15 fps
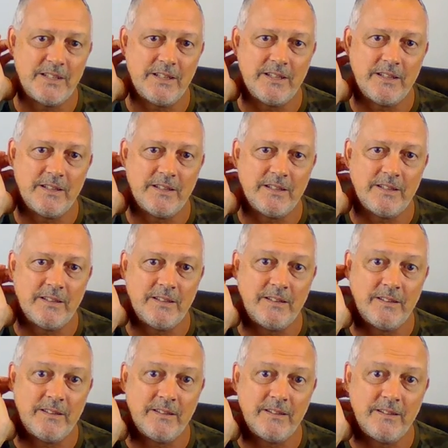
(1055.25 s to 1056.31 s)

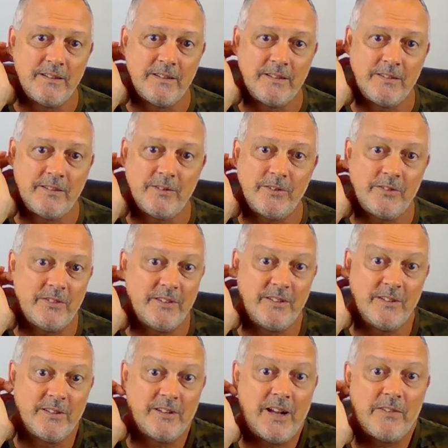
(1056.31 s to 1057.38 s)
And seriously,
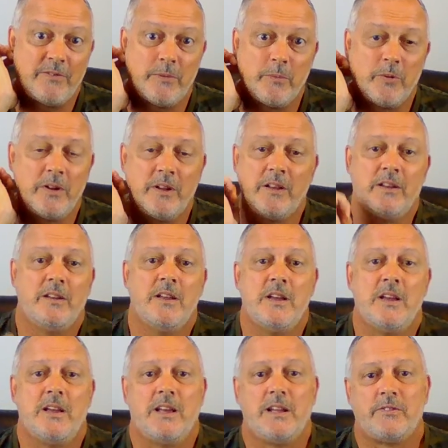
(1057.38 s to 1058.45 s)
you're laughable,
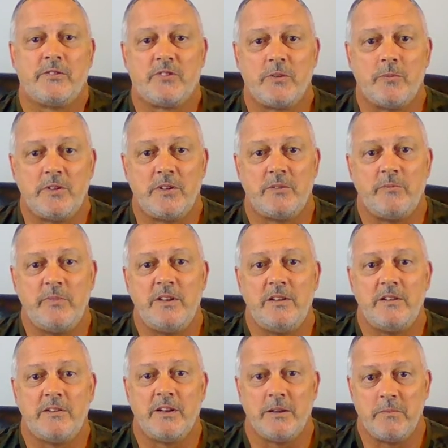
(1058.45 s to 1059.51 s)
and if someone like
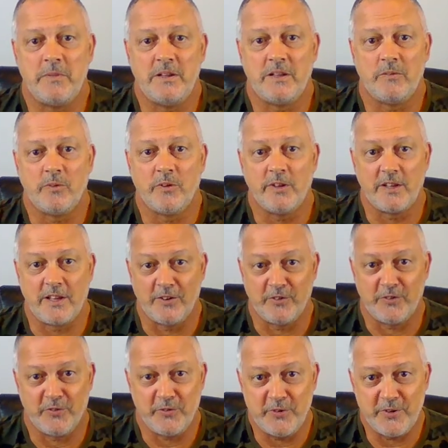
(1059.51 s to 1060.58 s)
me that really
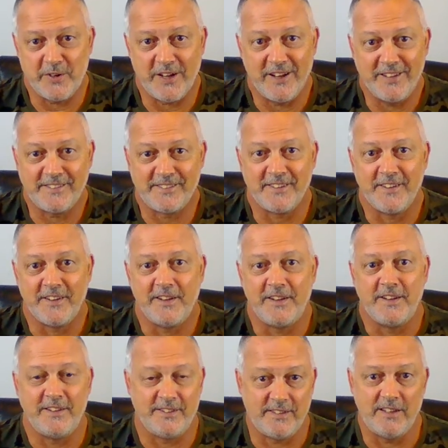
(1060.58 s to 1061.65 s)
cares for you guys
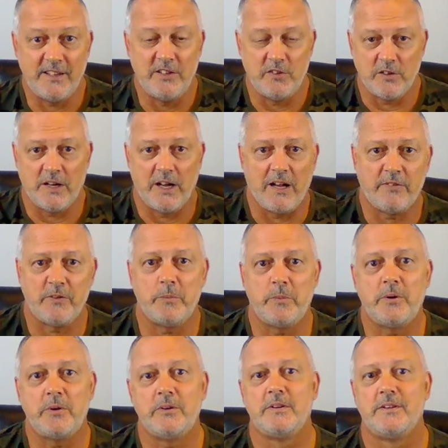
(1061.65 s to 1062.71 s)
is saying you're
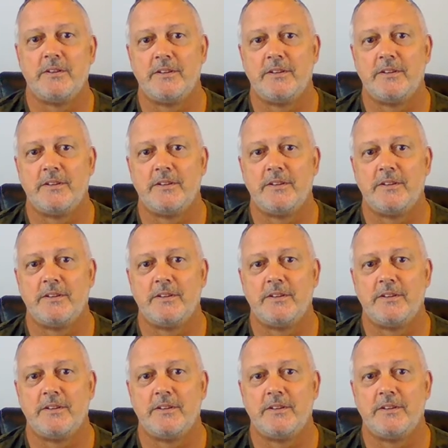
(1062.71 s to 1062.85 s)
laughable,